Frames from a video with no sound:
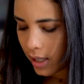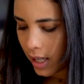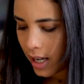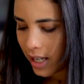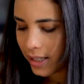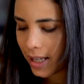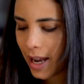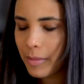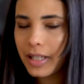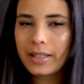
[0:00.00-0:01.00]
guys,
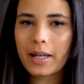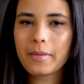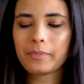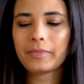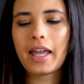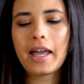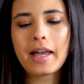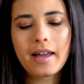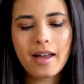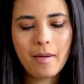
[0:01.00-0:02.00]
I messed up.
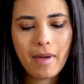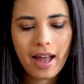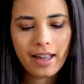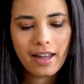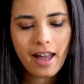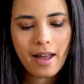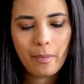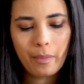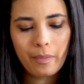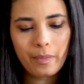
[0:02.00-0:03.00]
I got
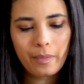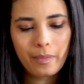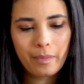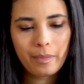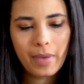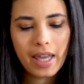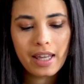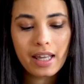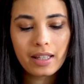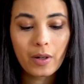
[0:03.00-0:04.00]

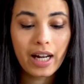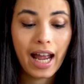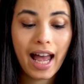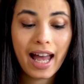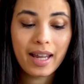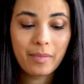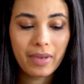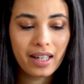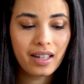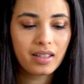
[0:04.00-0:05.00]
I had
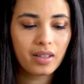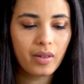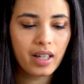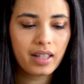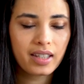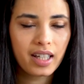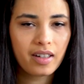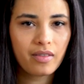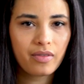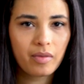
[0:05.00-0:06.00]
baking soda
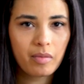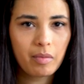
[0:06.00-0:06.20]
instead of